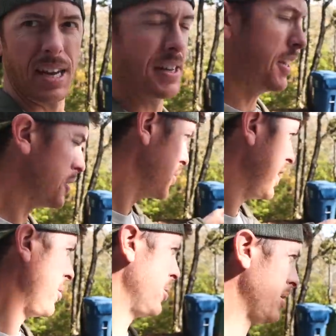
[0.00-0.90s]

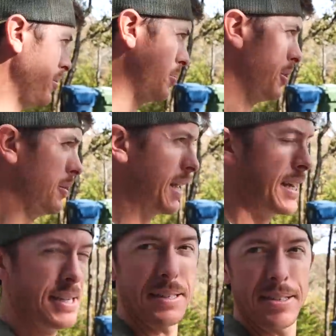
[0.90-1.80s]
Yesterday I picked up the boat,
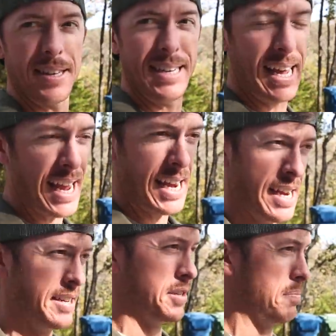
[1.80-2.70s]
and
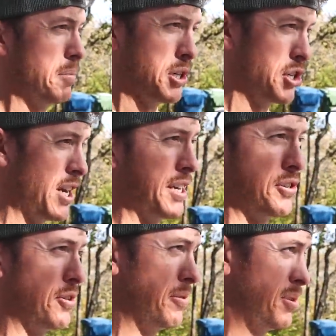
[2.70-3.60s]
today it's much
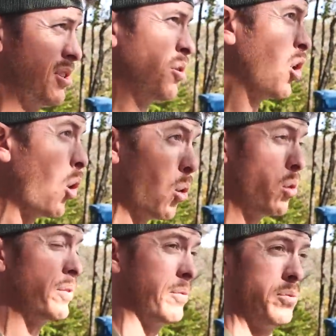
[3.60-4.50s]
nicer. It was still
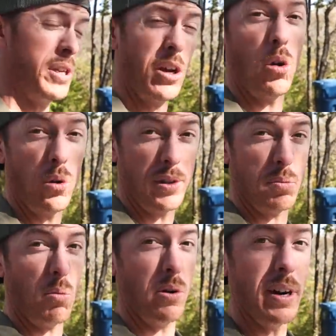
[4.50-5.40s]
cold, really cold
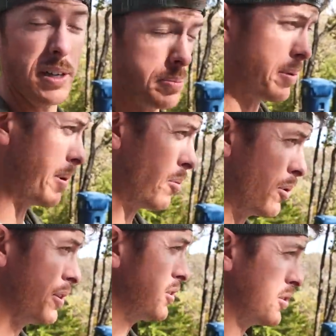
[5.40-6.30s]
this morning. I spent my
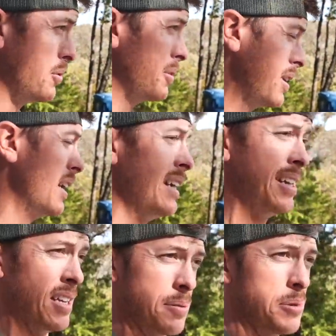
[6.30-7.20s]
morning just doing
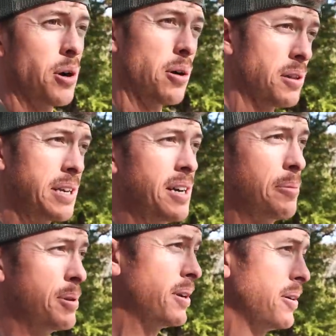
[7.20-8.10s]
some yard
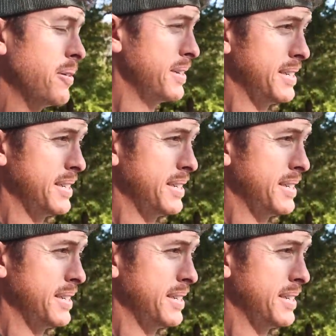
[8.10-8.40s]
cleanup, you know.